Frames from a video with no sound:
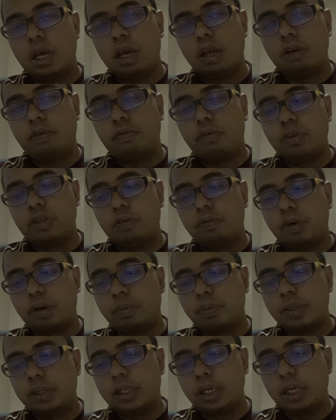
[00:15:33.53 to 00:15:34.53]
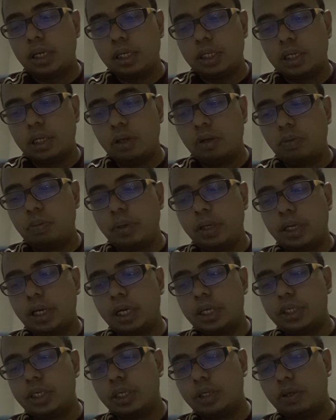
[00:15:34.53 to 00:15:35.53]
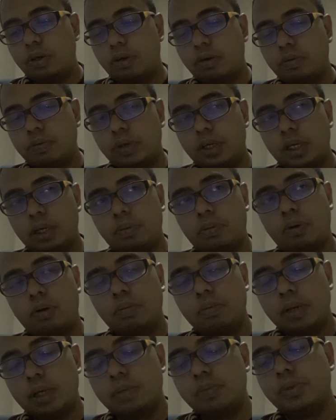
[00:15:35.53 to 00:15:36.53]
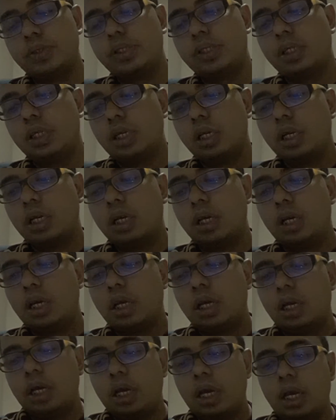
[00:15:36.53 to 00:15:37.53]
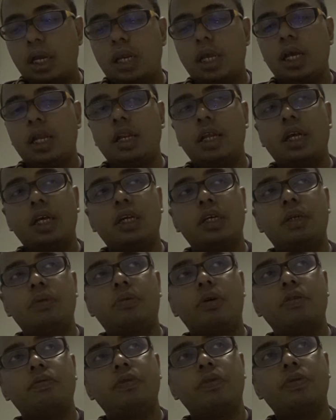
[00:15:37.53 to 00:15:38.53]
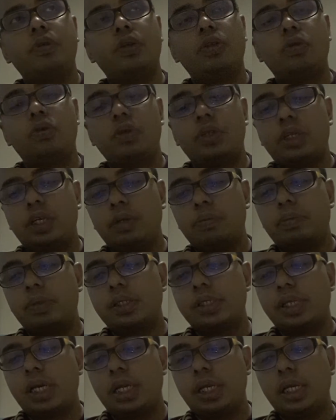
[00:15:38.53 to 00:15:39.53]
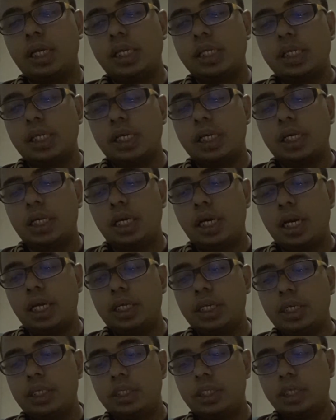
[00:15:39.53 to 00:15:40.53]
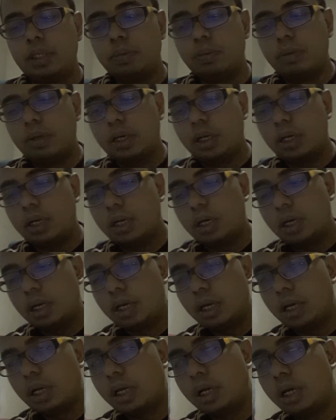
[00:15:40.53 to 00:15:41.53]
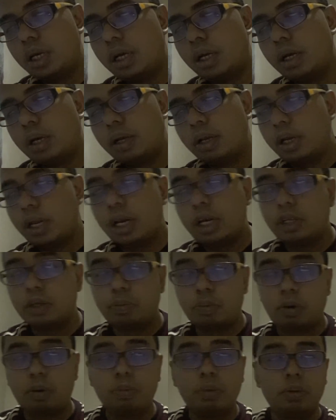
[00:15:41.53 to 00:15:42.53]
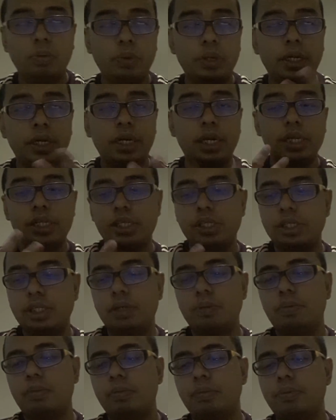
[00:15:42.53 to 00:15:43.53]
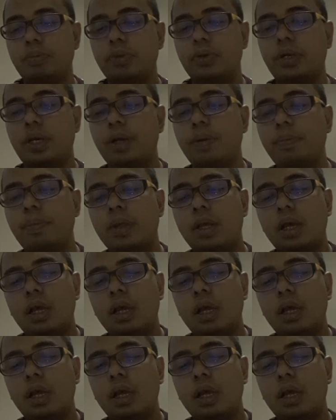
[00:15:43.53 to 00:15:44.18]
and 45% is a lubrication of problems, and then about 53% is a relationship. There is a problem with the relationship. Okay.